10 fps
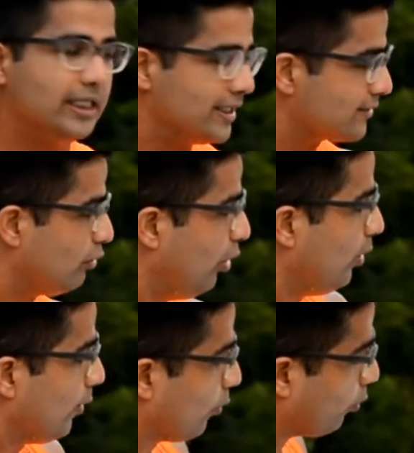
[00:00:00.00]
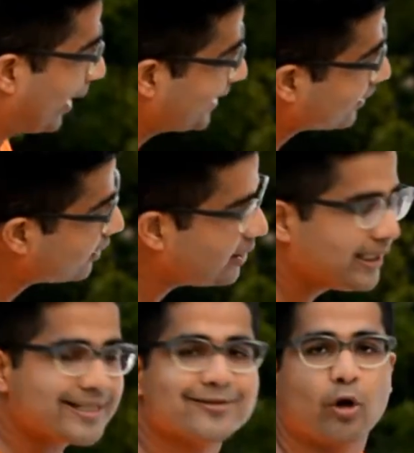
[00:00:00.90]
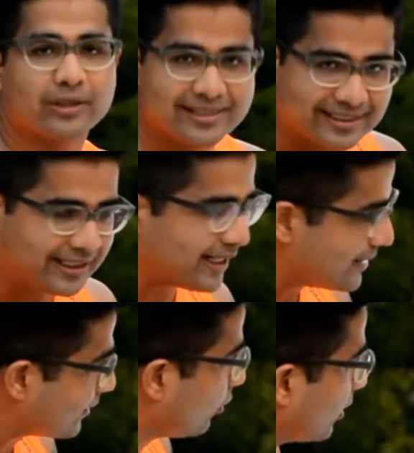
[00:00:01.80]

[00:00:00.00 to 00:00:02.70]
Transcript: So white color is not considered as good